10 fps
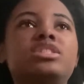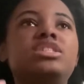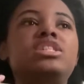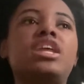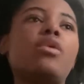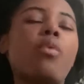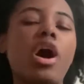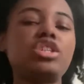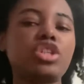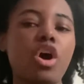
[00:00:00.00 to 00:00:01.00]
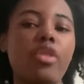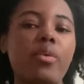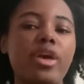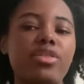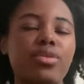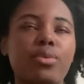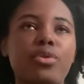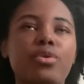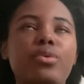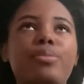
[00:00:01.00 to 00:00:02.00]
didn't watch it all the way
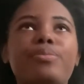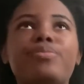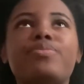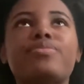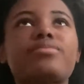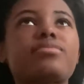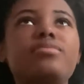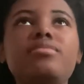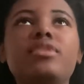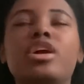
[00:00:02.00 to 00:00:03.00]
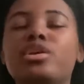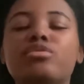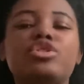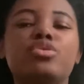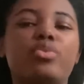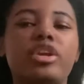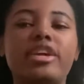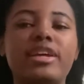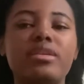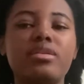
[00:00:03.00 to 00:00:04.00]
through, YouTube
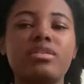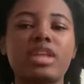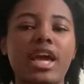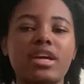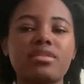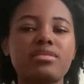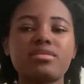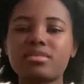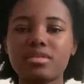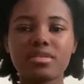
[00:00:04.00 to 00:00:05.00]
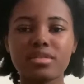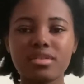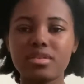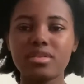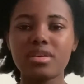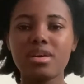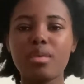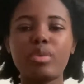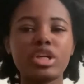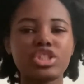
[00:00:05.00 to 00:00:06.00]
wouldn't like
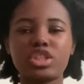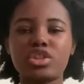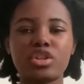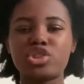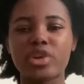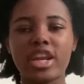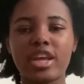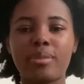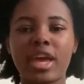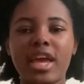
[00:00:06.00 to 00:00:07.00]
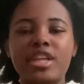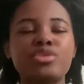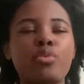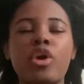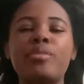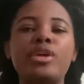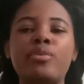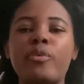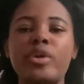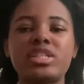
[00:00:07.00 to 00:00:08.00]
push it to a trending page. More people
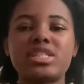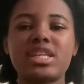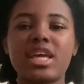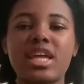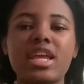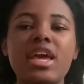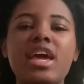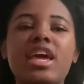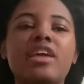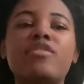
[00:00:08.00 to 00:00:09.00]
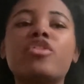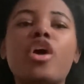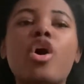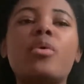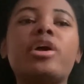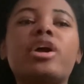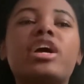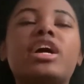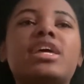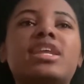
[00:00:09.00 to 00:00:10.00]
wouldn't see it, even though it
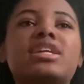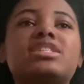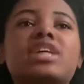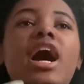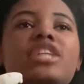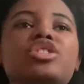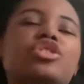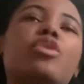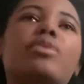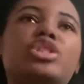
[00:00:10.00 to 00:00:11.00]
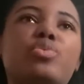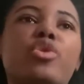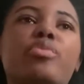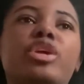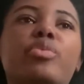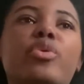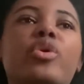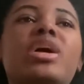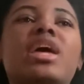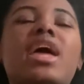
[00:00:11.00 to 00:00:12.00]
could touch so much more people
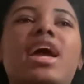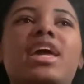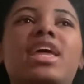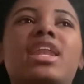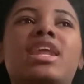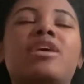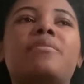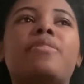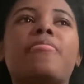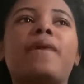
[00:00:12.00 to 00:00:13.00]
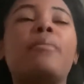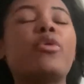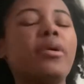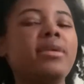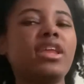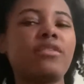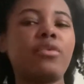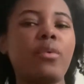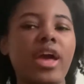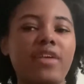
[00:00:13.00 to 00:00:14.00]
in a more meaningful
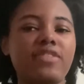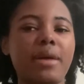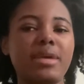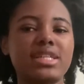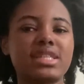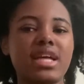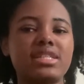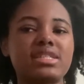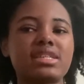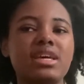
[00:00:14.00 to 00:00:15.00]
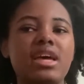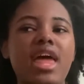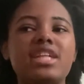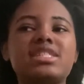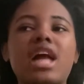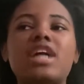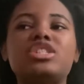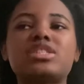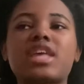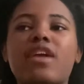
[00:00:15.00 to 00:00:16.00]
way, if that makes sense. And it's not
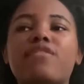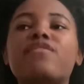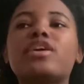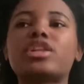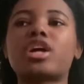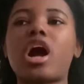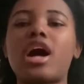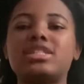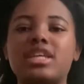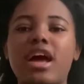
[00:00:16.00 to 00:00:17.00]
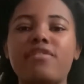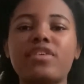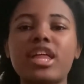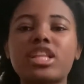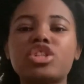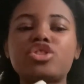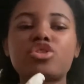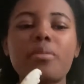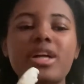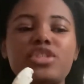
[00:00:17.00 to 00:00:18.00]
just like filler content. I feel like there's so
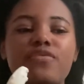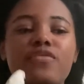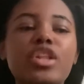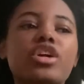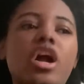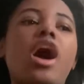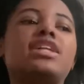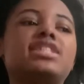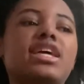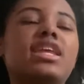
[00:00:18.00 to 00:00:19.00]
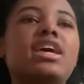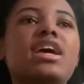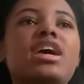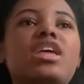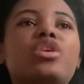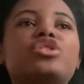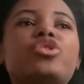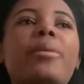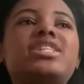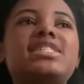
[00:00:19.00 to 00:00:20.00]
much filler content. There's so
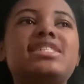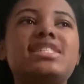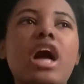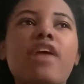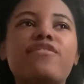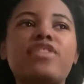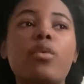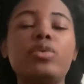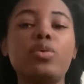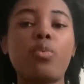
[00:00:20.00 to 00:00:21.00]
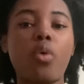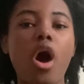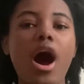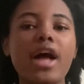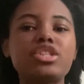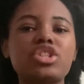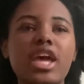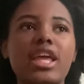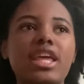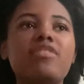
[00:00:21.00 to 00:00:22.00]
much stuff that we watch,
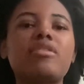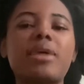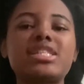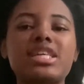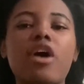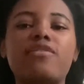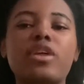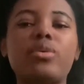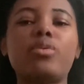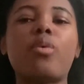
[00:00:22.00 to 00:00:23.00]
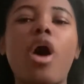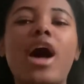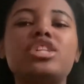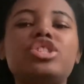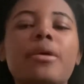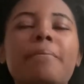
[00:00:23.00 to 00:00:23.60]
like even myself, that we watch